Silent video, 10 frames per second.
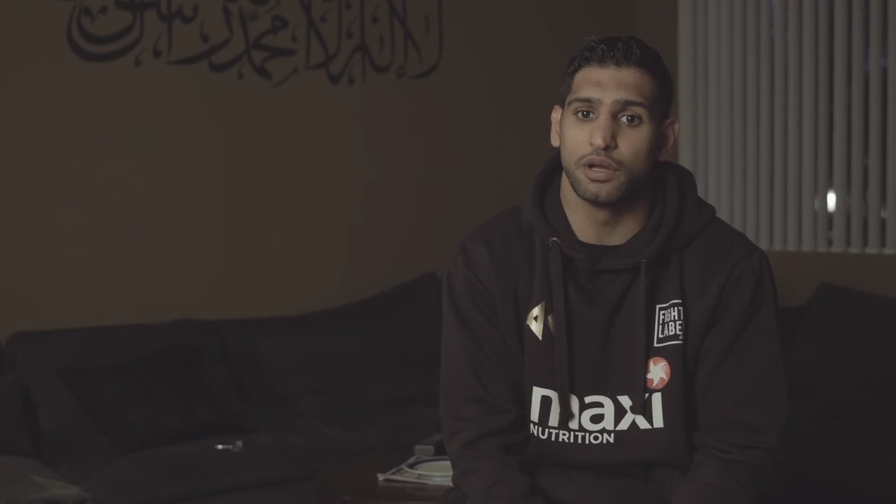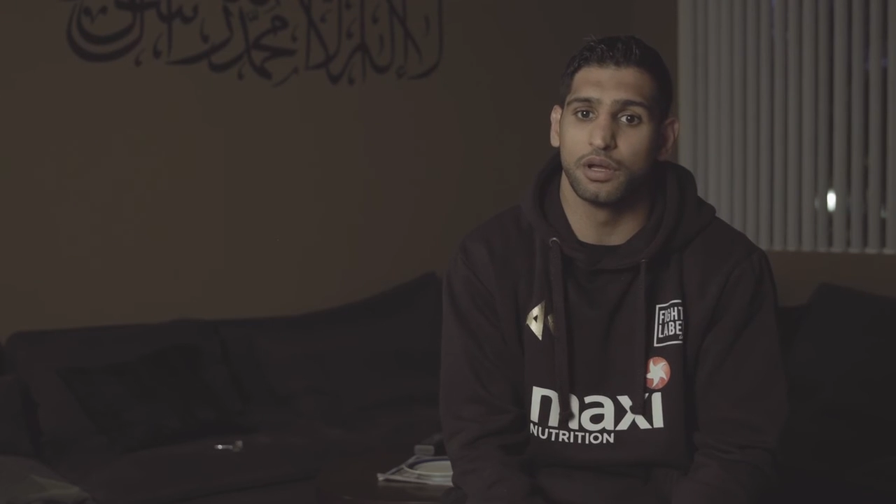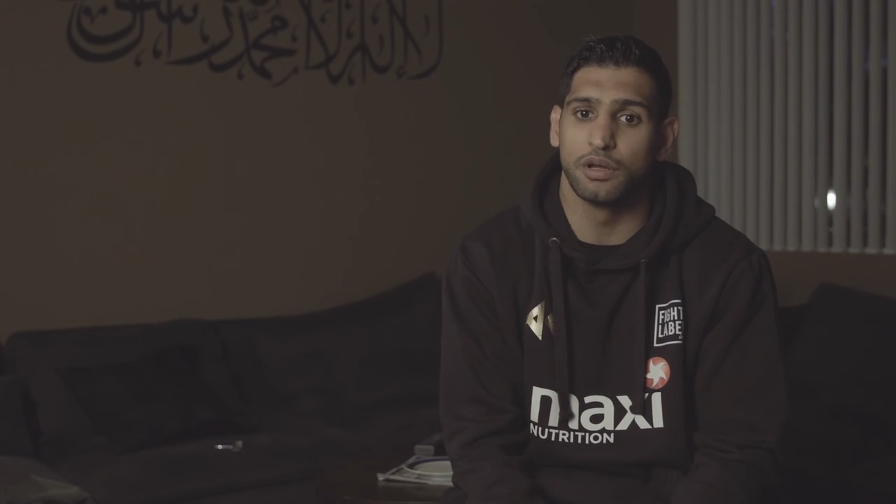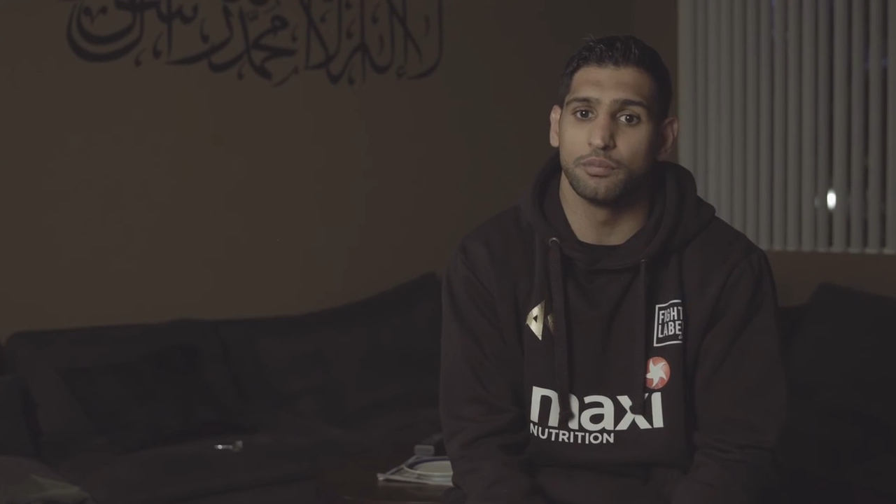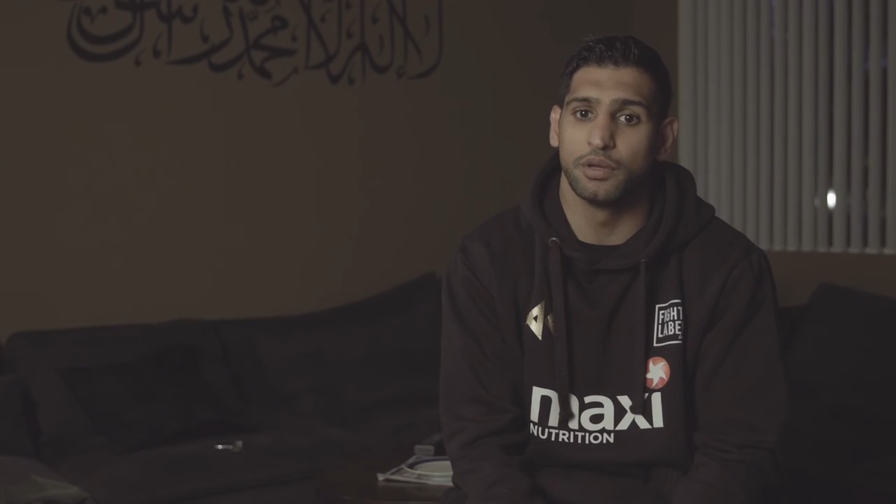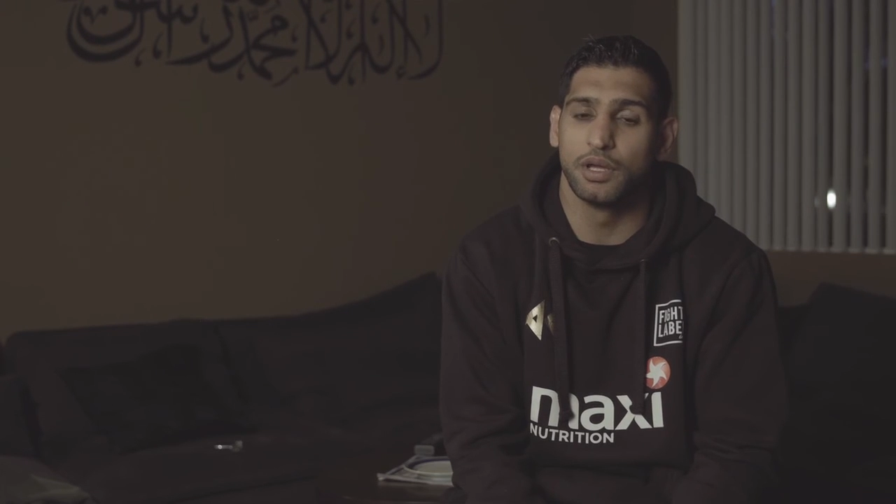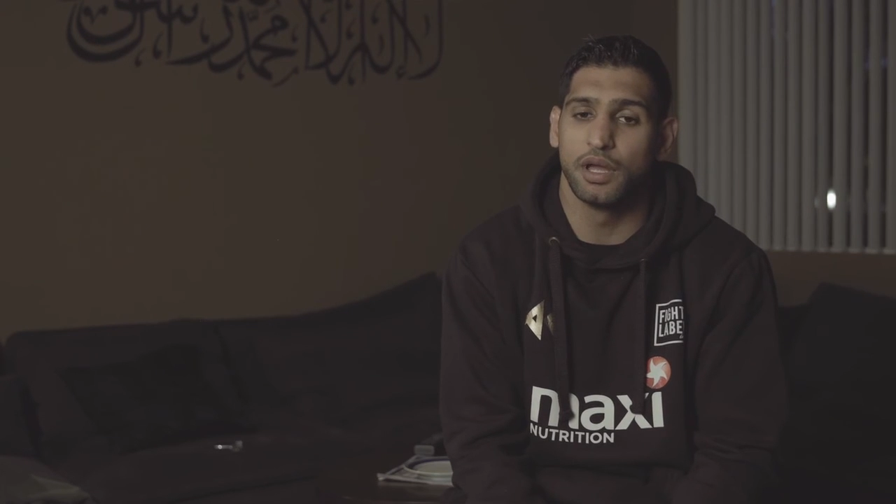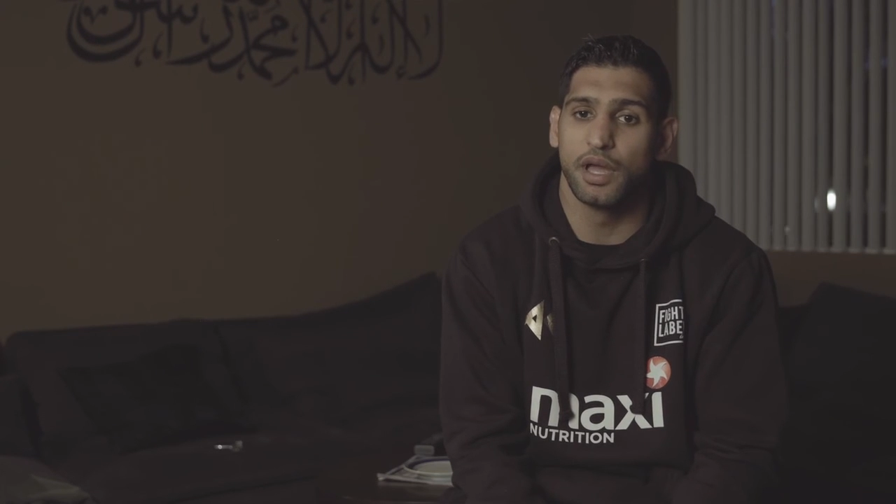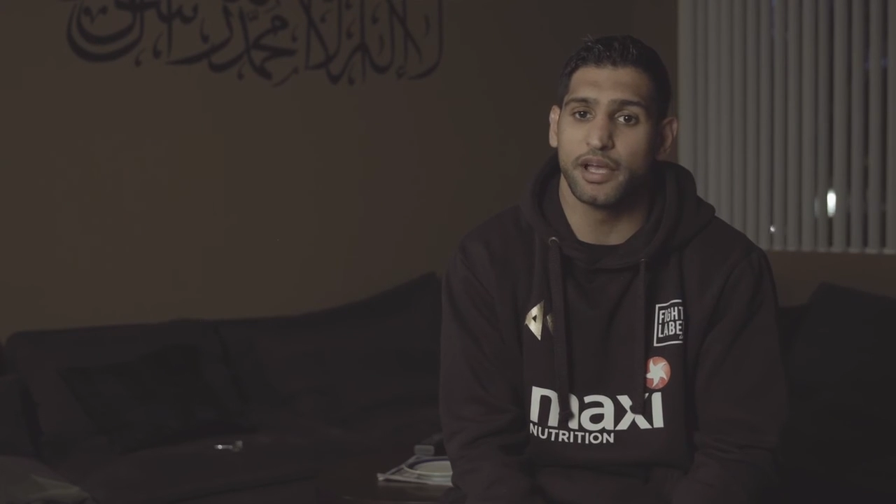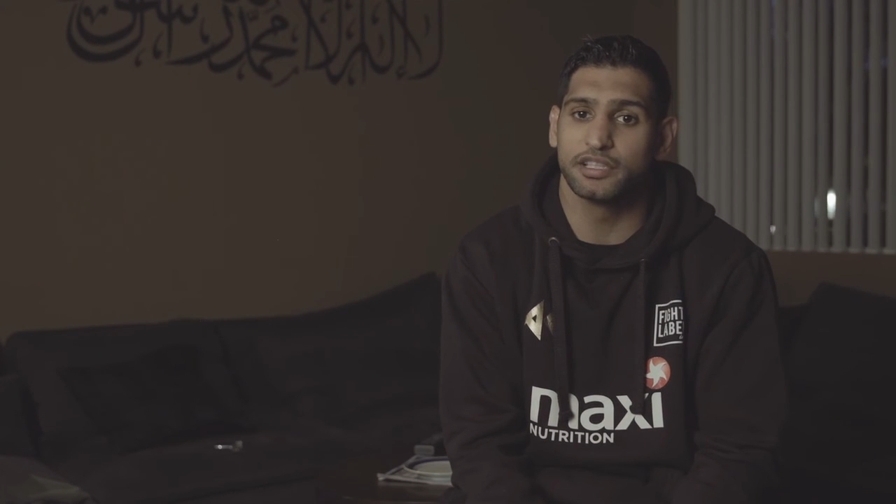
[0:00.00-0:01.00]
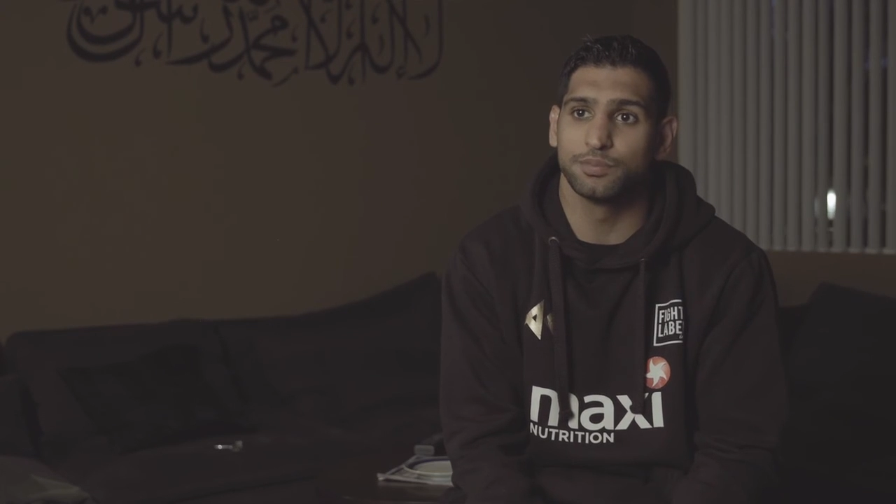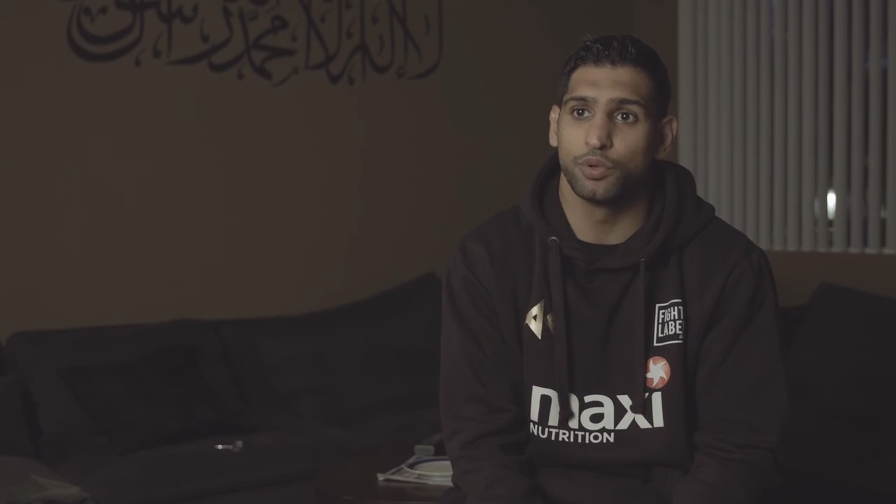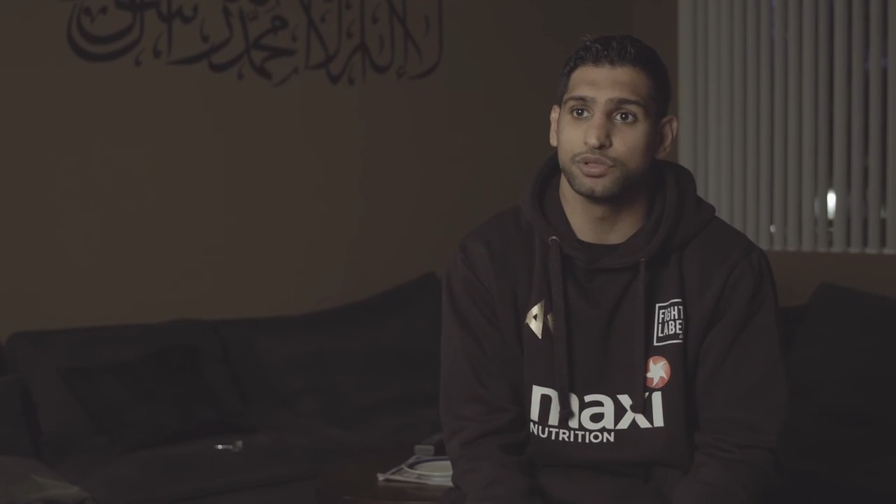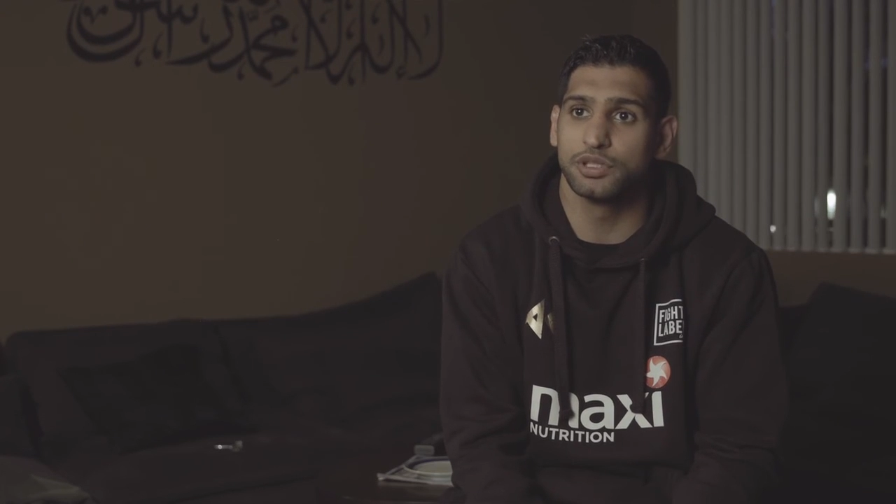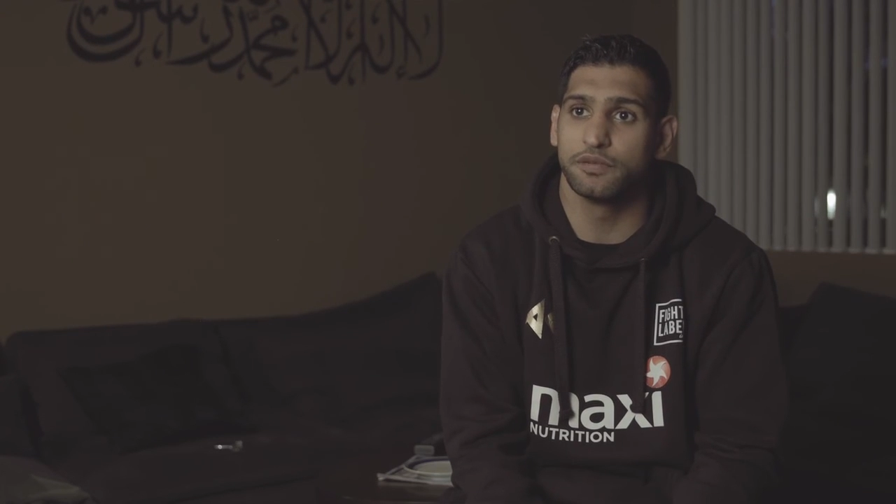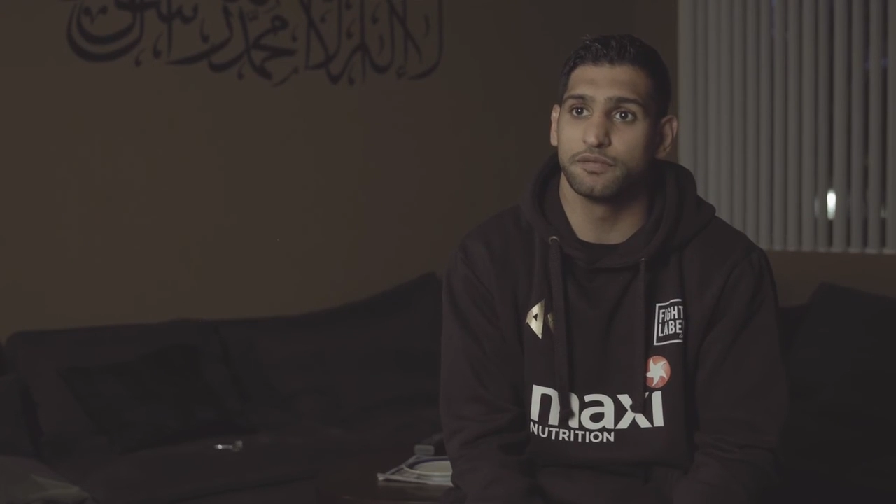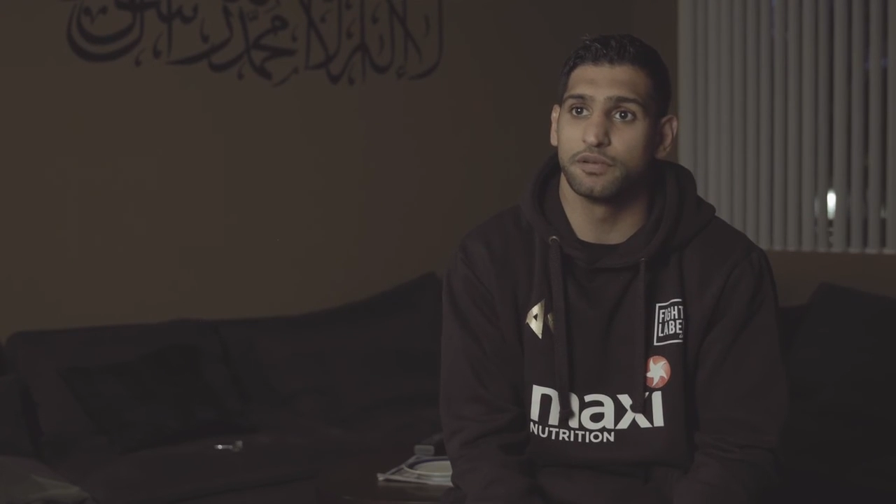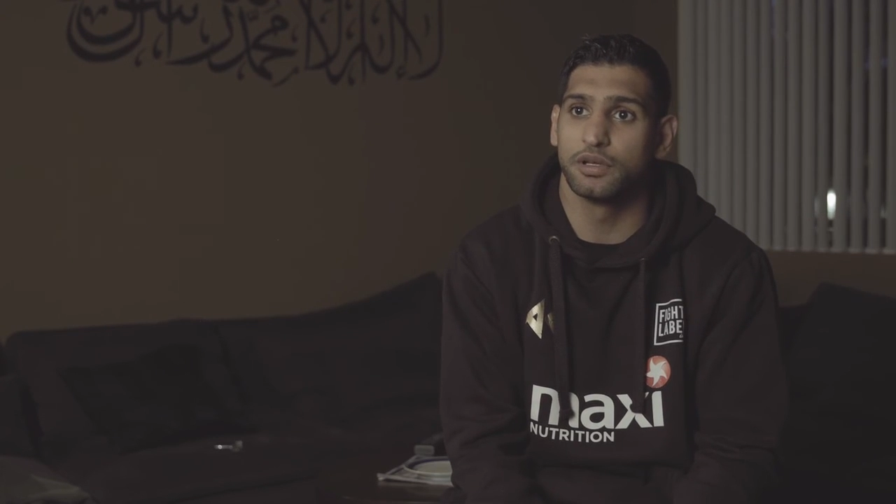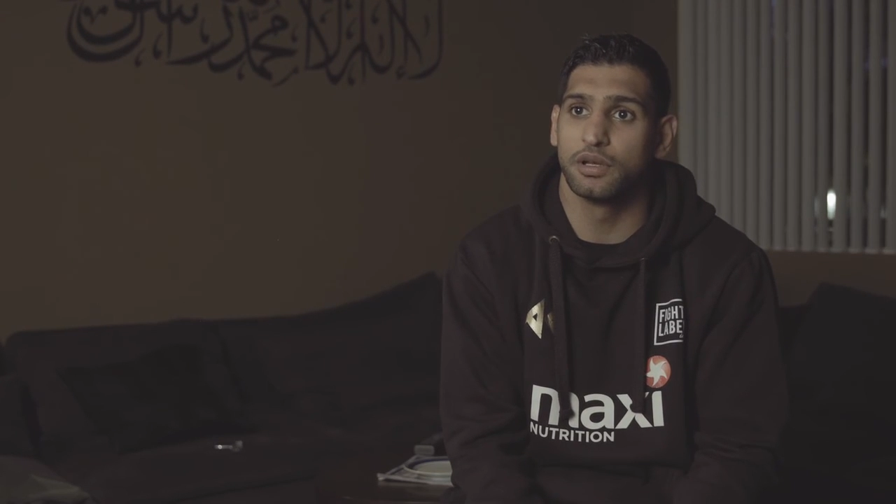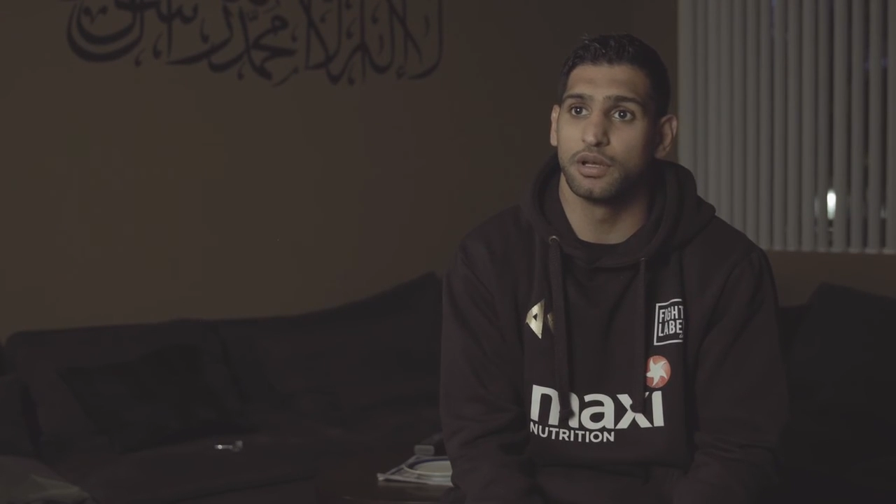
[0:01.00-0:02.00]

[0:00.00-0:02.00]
of explosive,